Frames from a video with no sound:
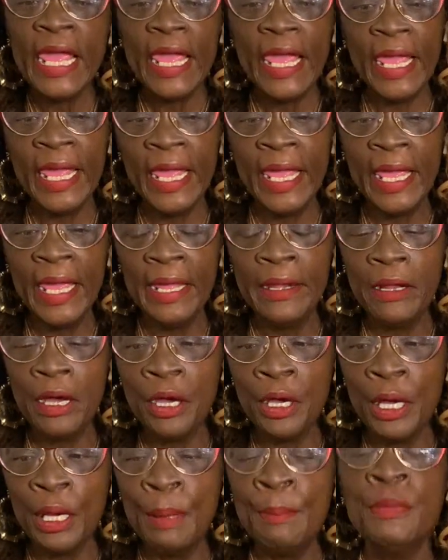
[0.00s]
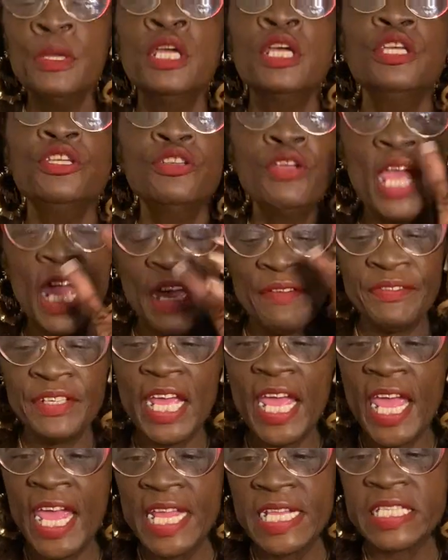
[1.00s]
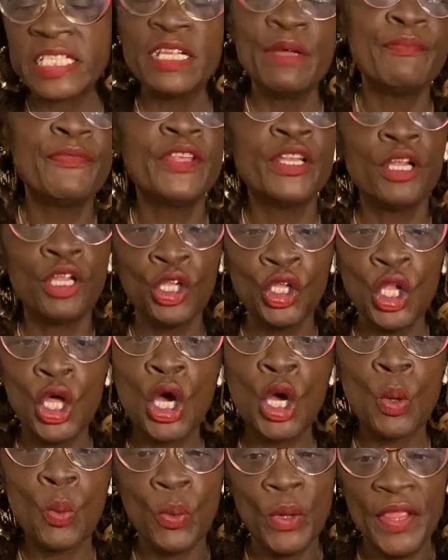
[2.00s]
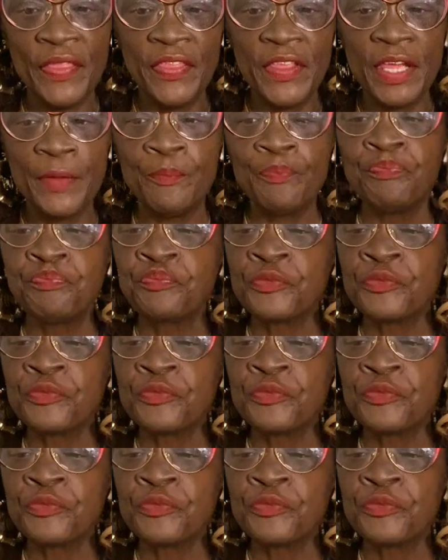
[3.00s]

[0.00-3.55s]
and um, you have to add something along with it.